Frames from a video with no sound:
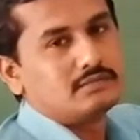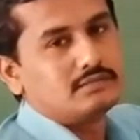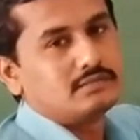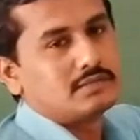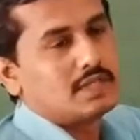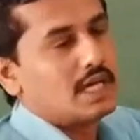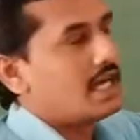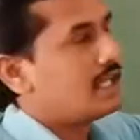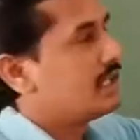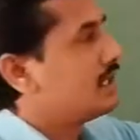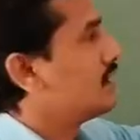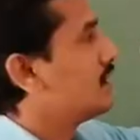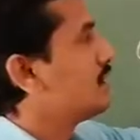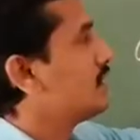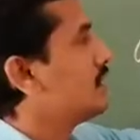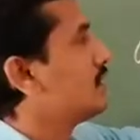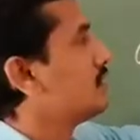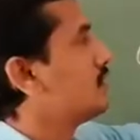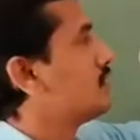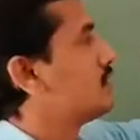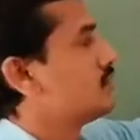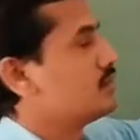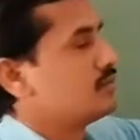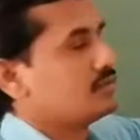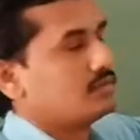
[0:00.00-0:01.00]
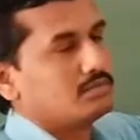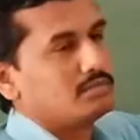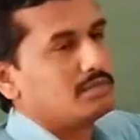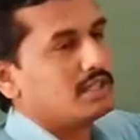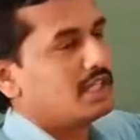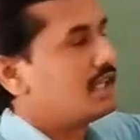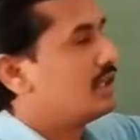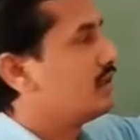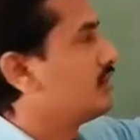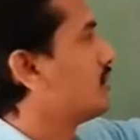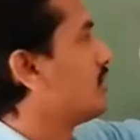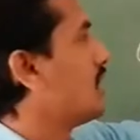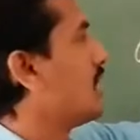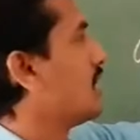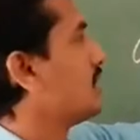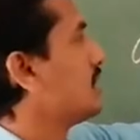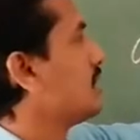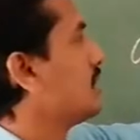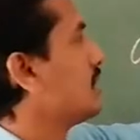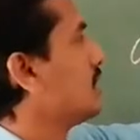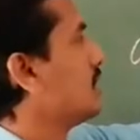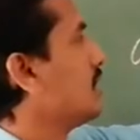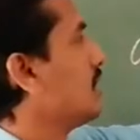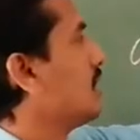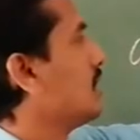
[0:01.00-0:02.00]
other than 2 because
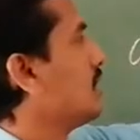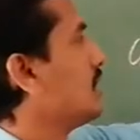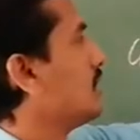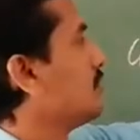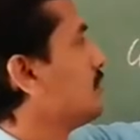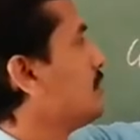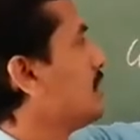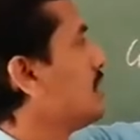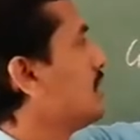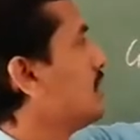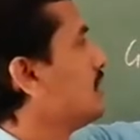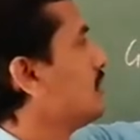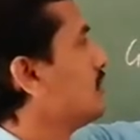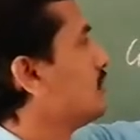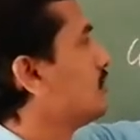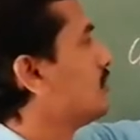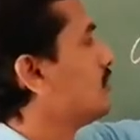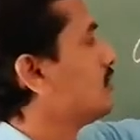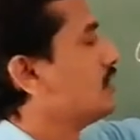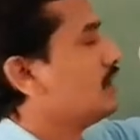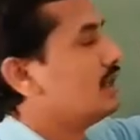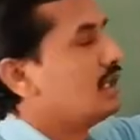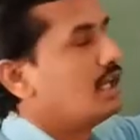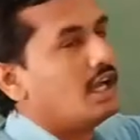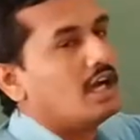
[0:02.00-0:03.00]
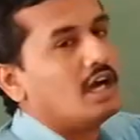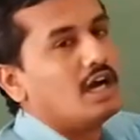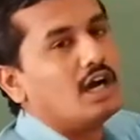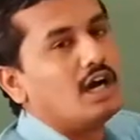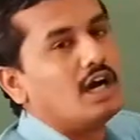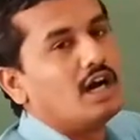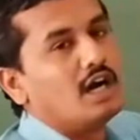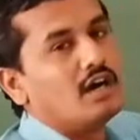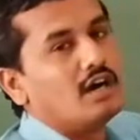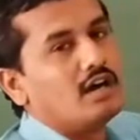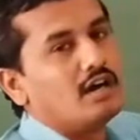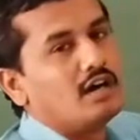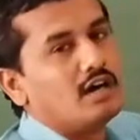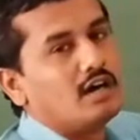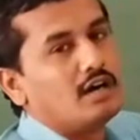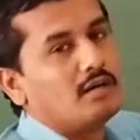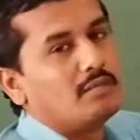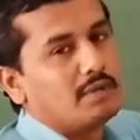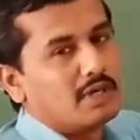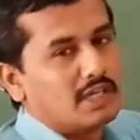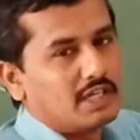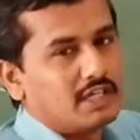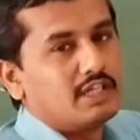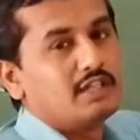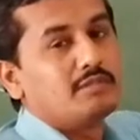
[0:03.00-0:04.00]
other pink is
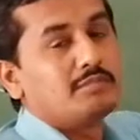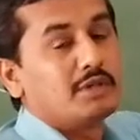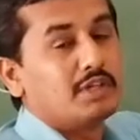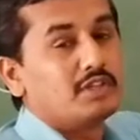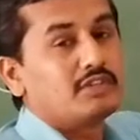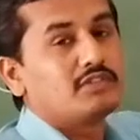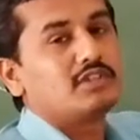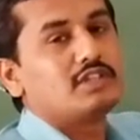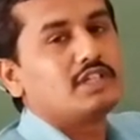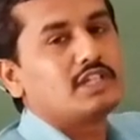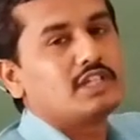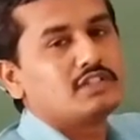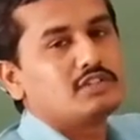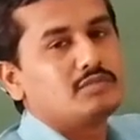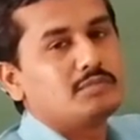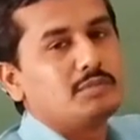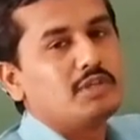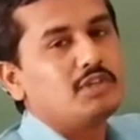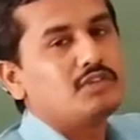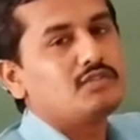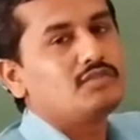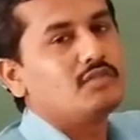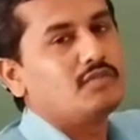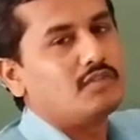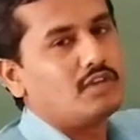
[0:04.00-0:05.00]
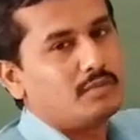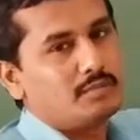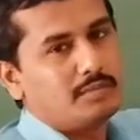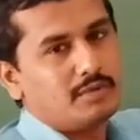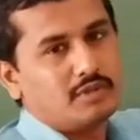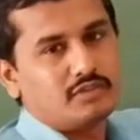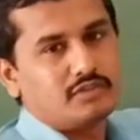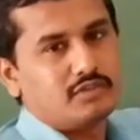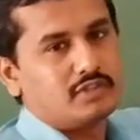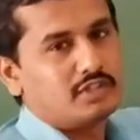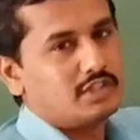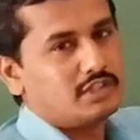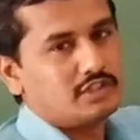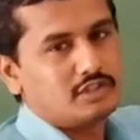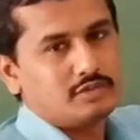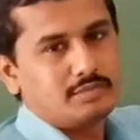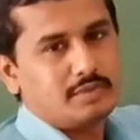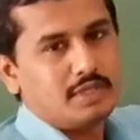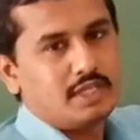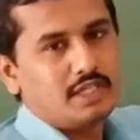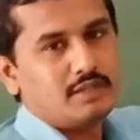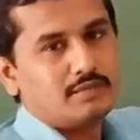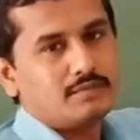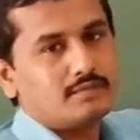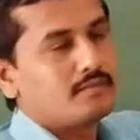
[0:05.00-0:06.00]
in percentage means 50%
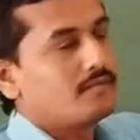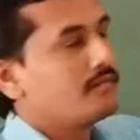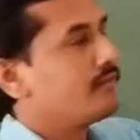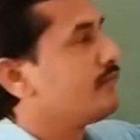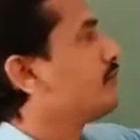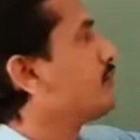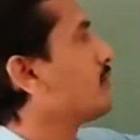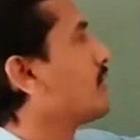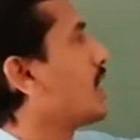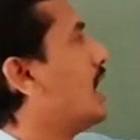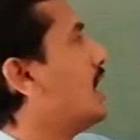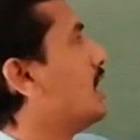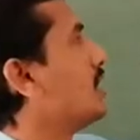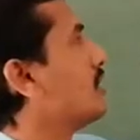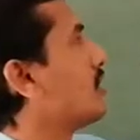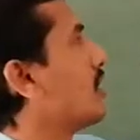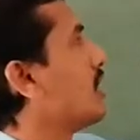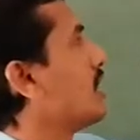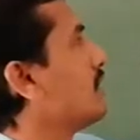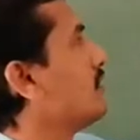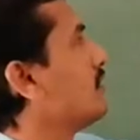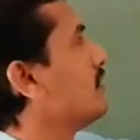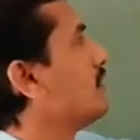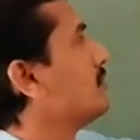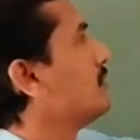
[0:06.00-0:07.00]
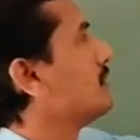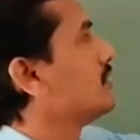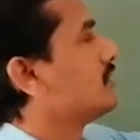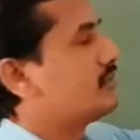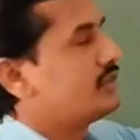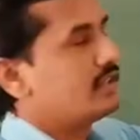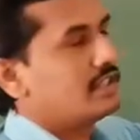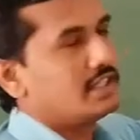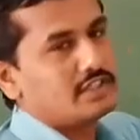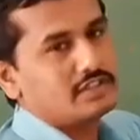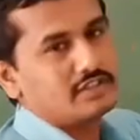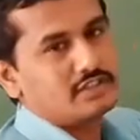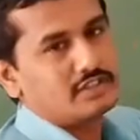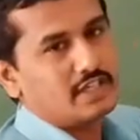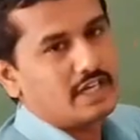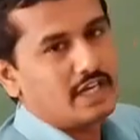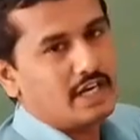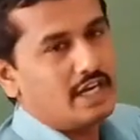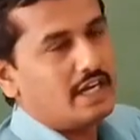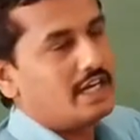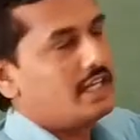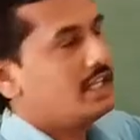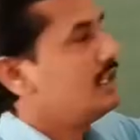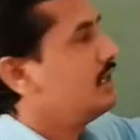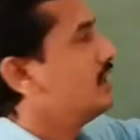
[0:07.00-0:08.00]
pink and 25%
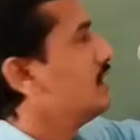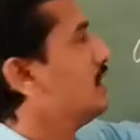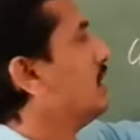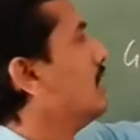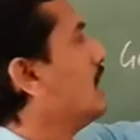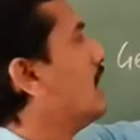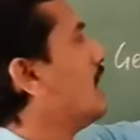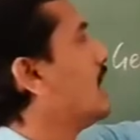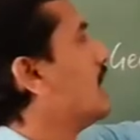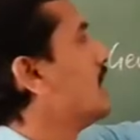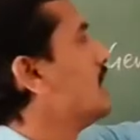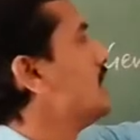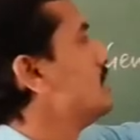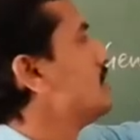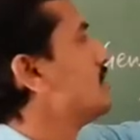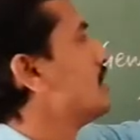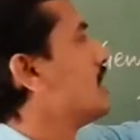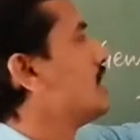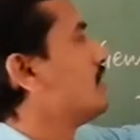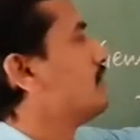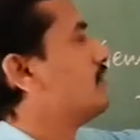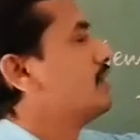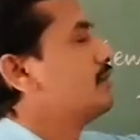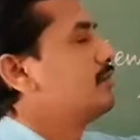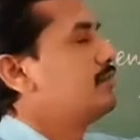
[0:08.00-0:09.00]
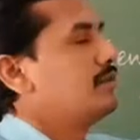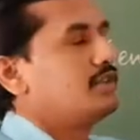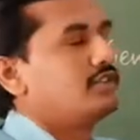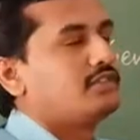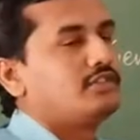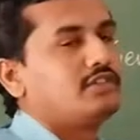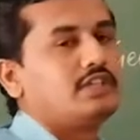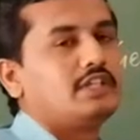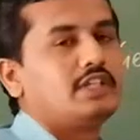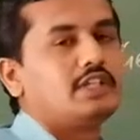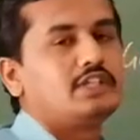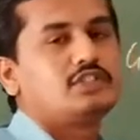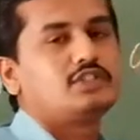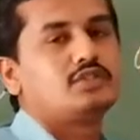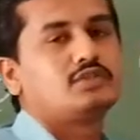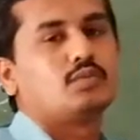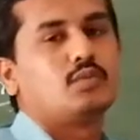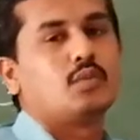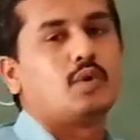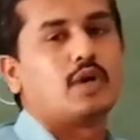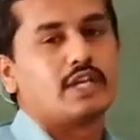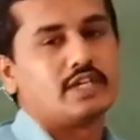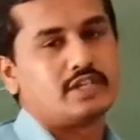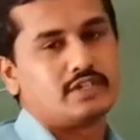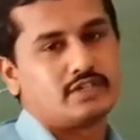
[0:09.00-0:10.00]
red and 25%
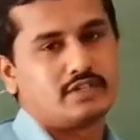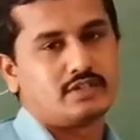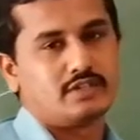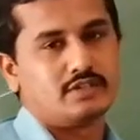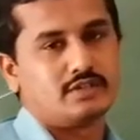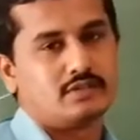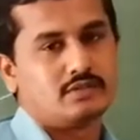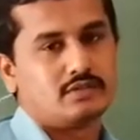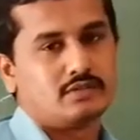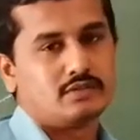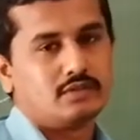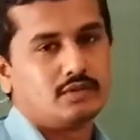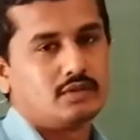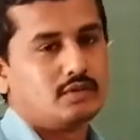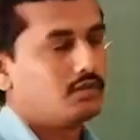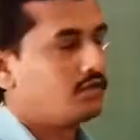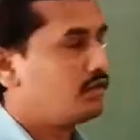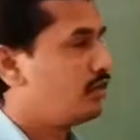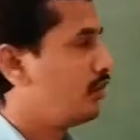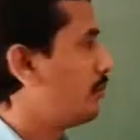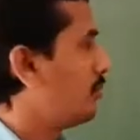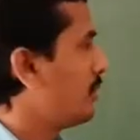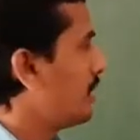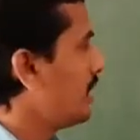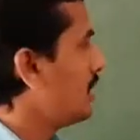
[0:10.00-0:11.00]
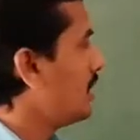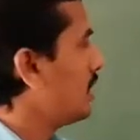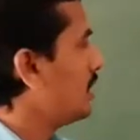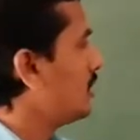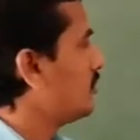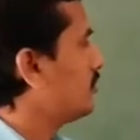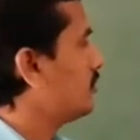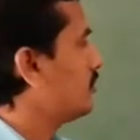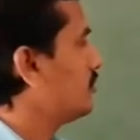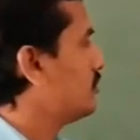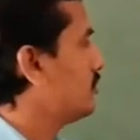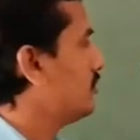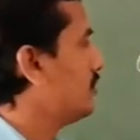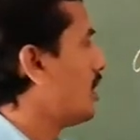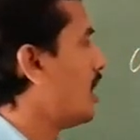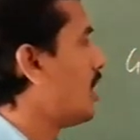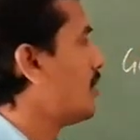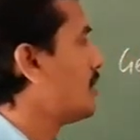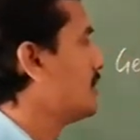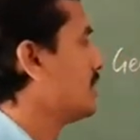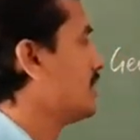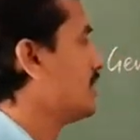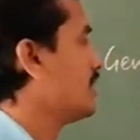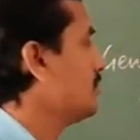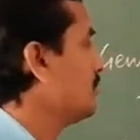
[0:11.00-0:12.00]
white. So, pink is
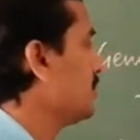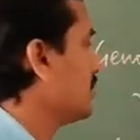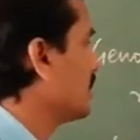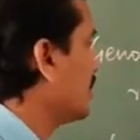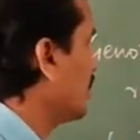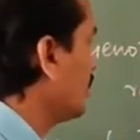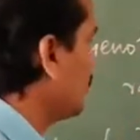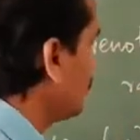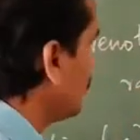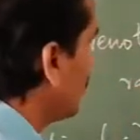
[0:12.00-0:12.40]
dominant because